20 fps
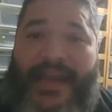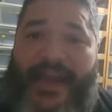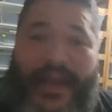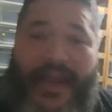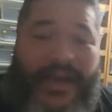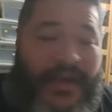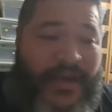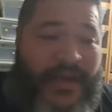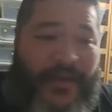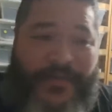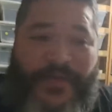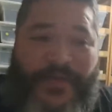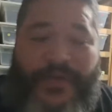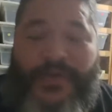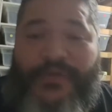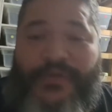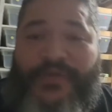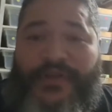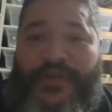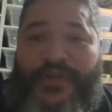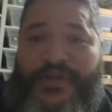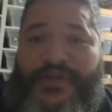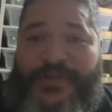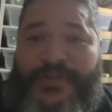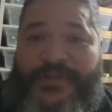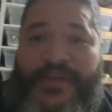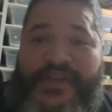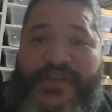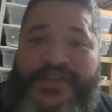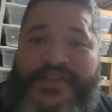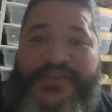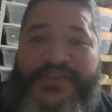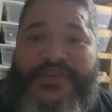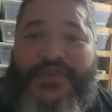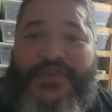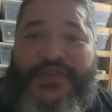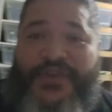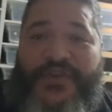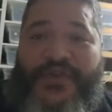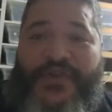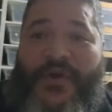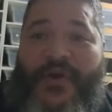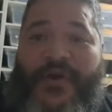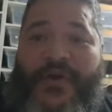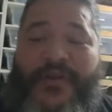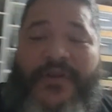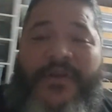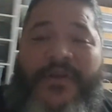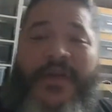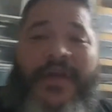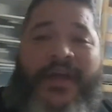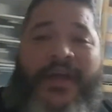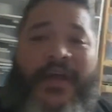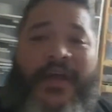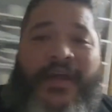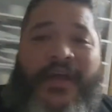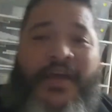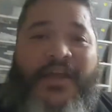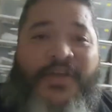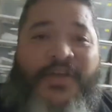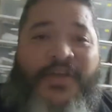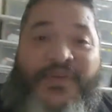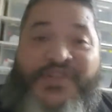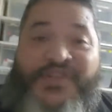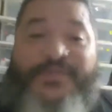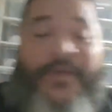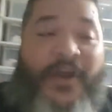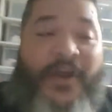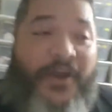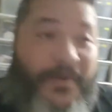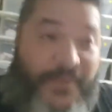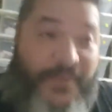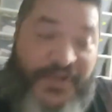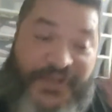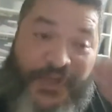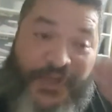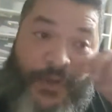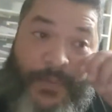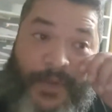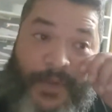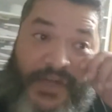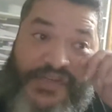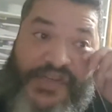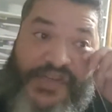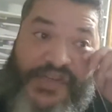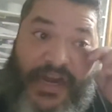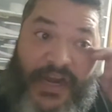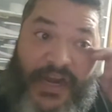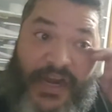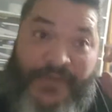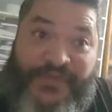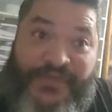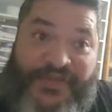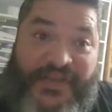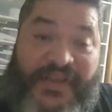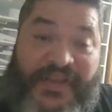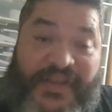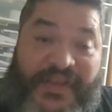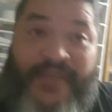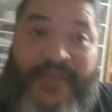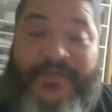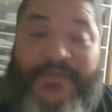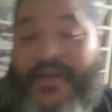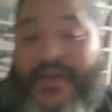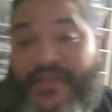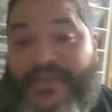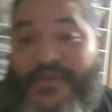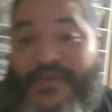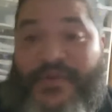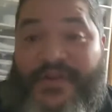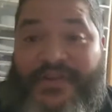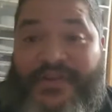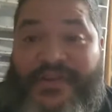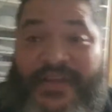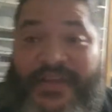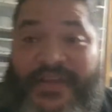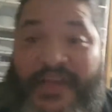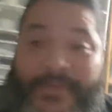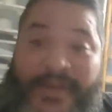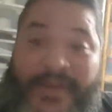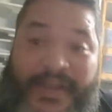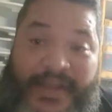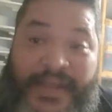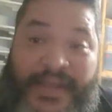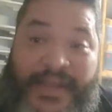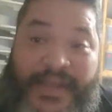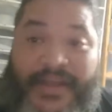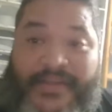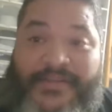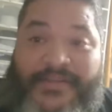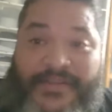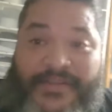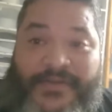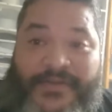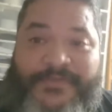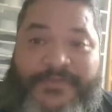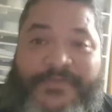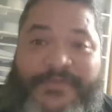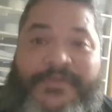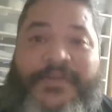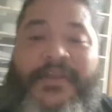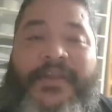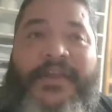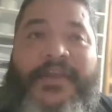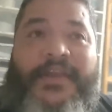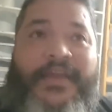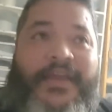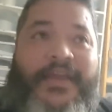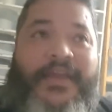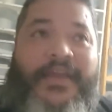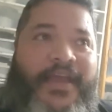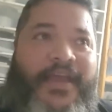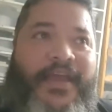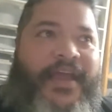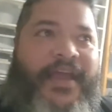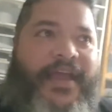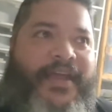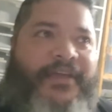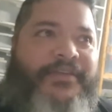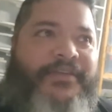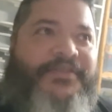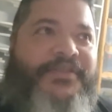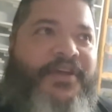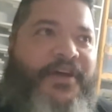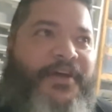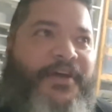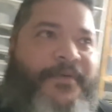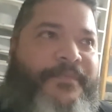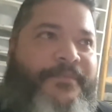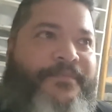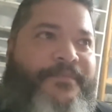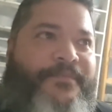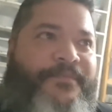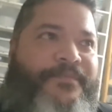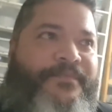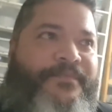I love you, to pieces. You and your daughter, you inspire me so much, and I love seeing that father-daughter thing. I mean, like, heck. And